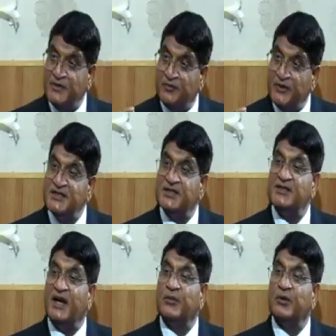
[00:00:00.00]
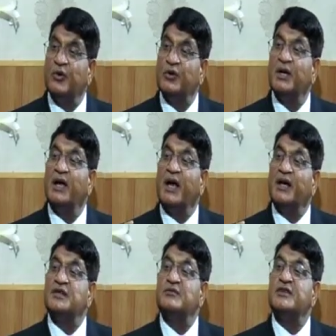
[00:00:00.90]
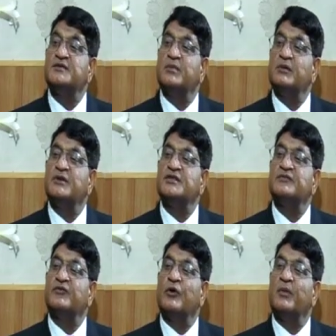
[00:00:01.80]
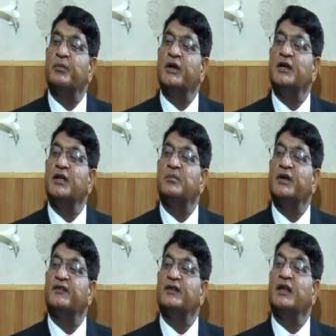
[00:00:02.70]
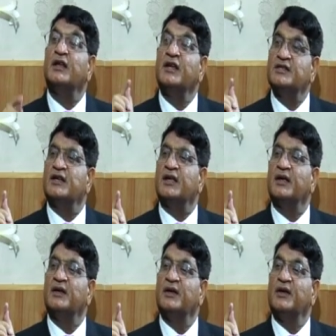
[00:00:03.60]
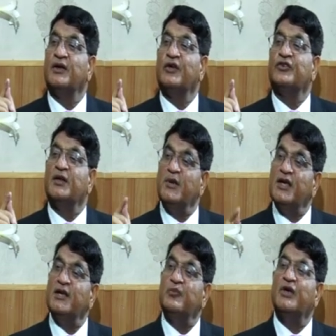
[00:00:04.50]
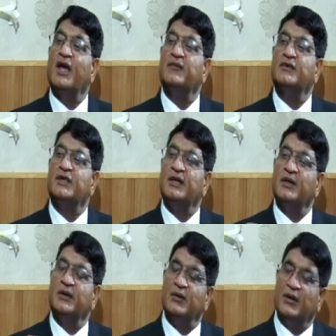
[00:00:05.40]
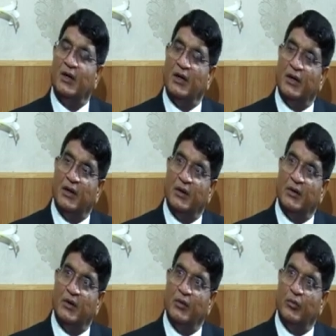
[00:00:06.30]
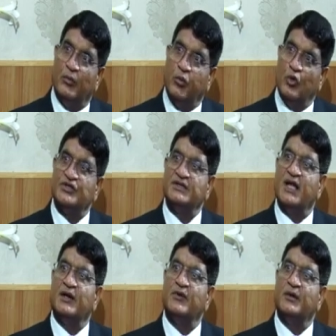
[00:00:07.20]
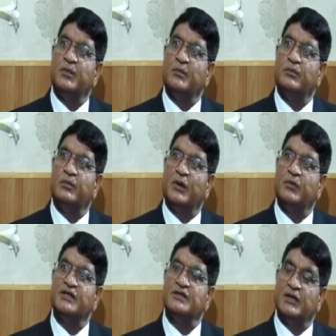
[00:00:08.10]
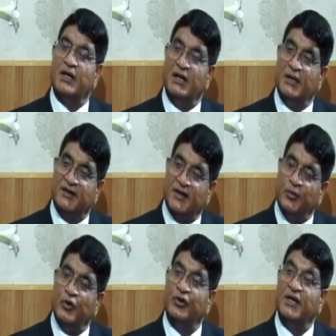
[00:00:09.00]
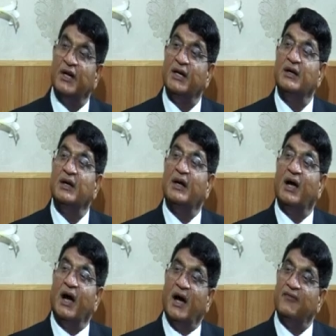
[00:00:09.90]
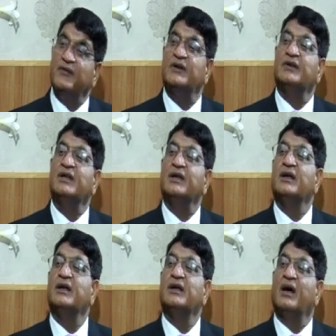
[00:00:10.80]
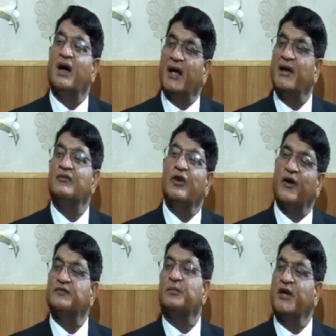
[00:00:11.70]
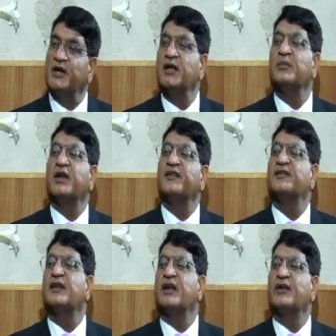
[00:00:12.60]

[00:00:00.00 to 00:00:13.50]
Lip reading: first Islamic book, and it was published from a printing press in Italy. Similarly, we have the books that were published in subcontinent after the arrival of the printing press here.